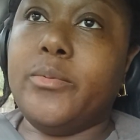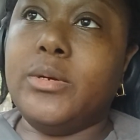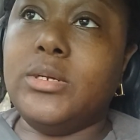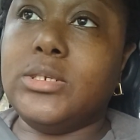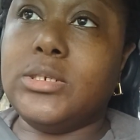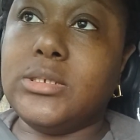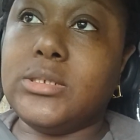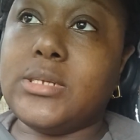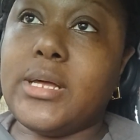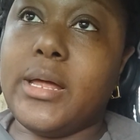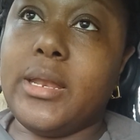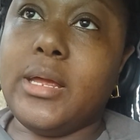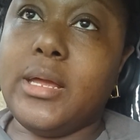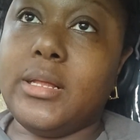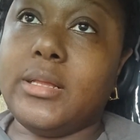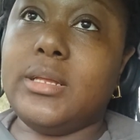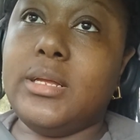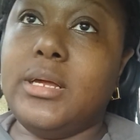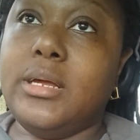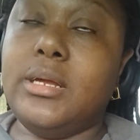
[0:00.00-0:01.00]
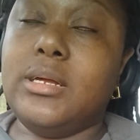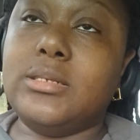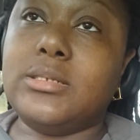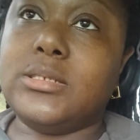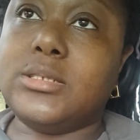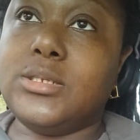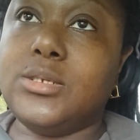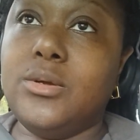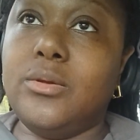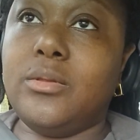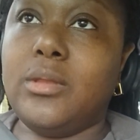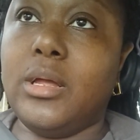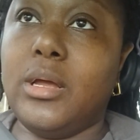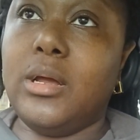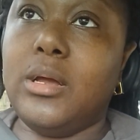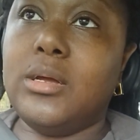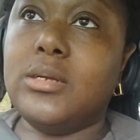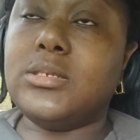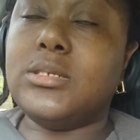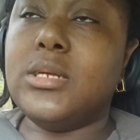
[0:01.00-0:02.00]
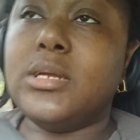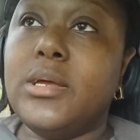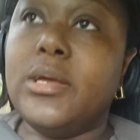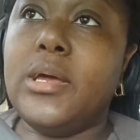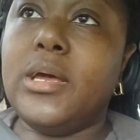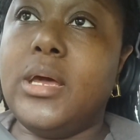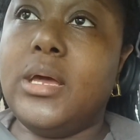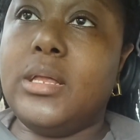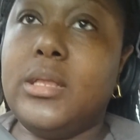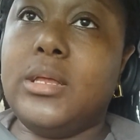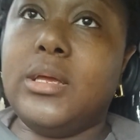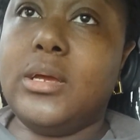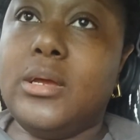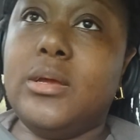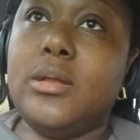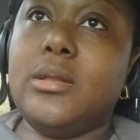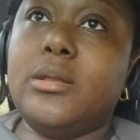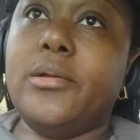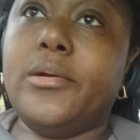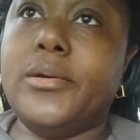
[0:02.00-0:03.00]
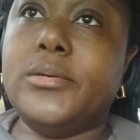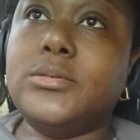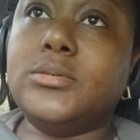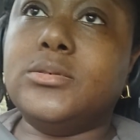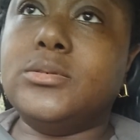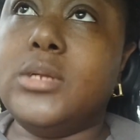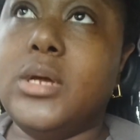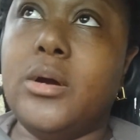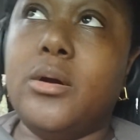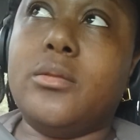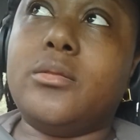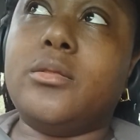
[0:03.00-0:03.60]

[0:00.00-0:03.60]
We just got to get these three things. And then we're